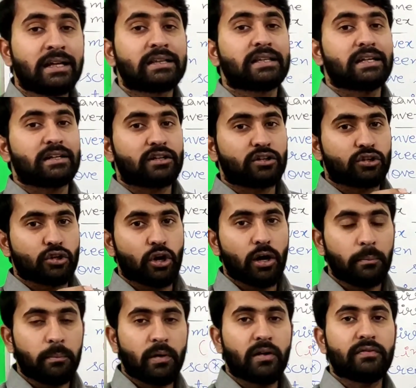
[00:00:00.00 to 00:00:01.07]
the
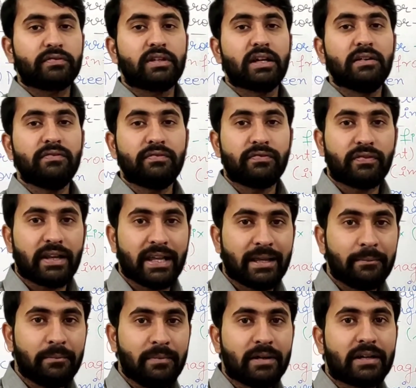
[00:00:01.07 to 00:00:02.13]
top of the
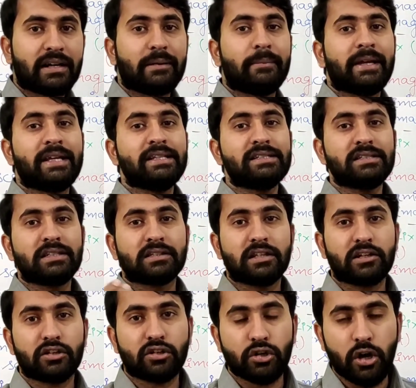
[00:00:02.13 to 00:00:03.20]
flame remains the
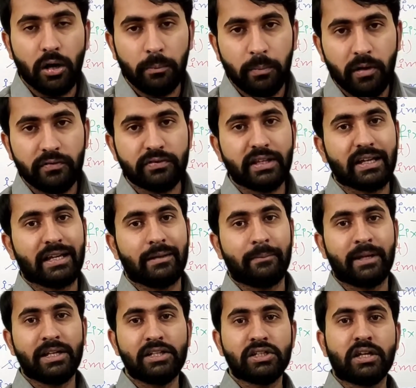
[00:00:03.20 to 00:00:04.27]
top of the
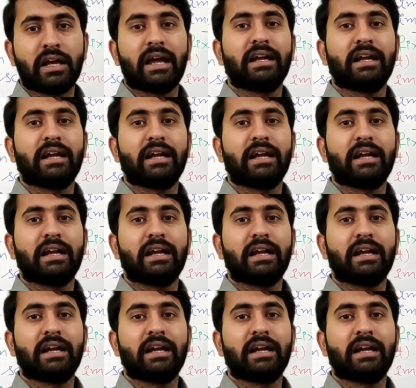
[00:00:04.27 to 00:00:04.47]
image